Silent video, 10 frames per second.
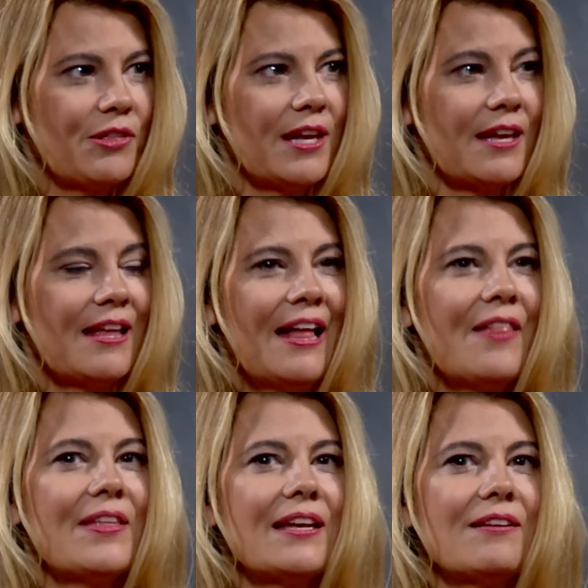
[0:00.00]
thing
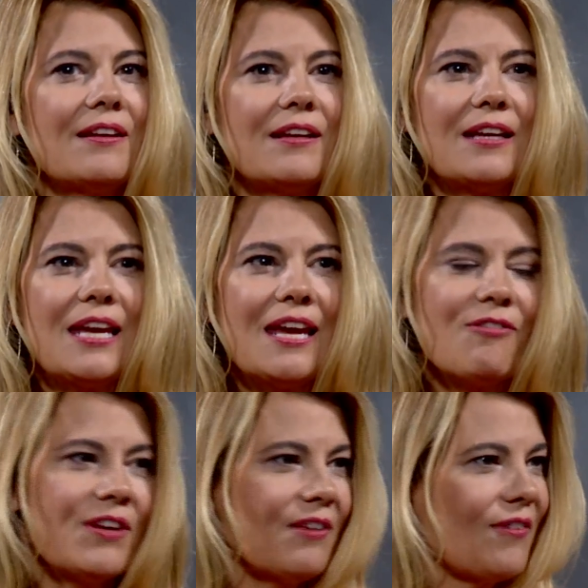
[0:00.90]
that,
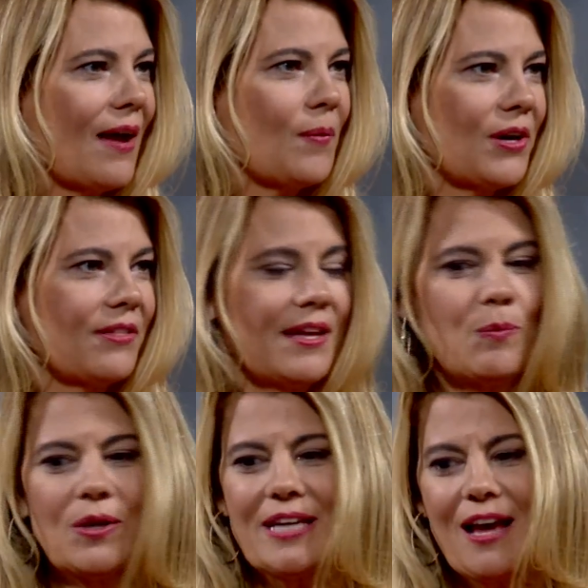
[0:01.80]
even if I were to think,
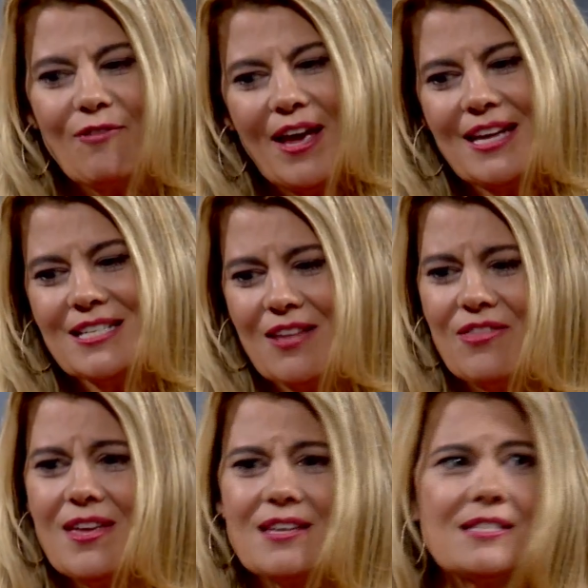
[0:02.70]
well, yeah, if I had
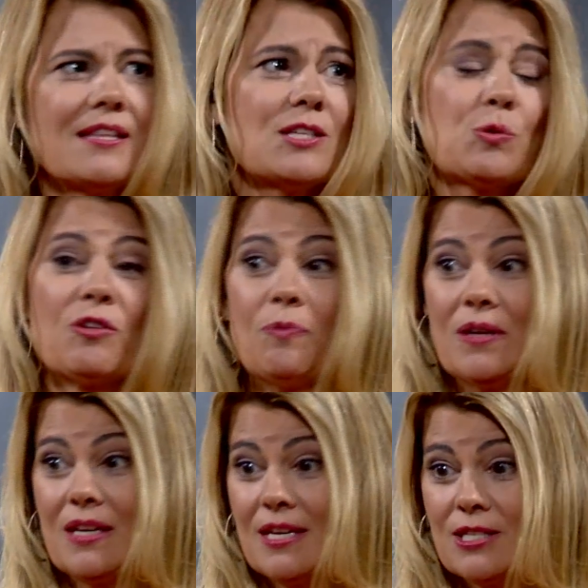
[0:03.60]
done this, then this would have
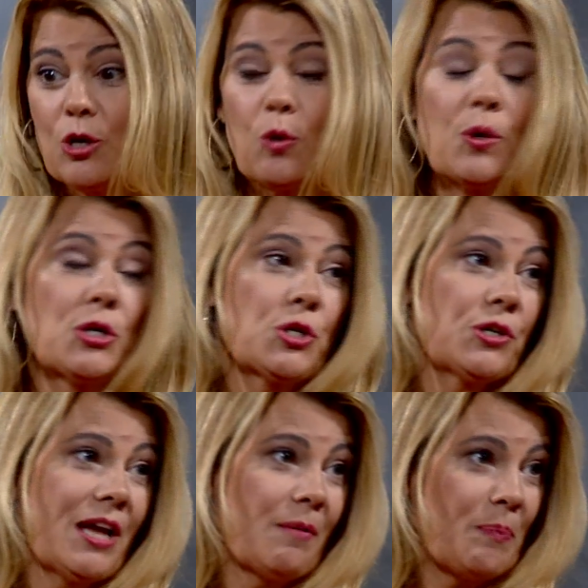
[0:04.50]
been easier, or would have
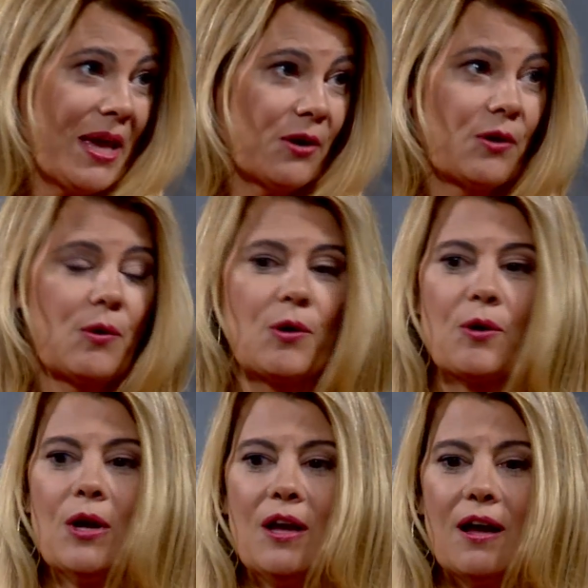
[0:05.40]
turned out better, or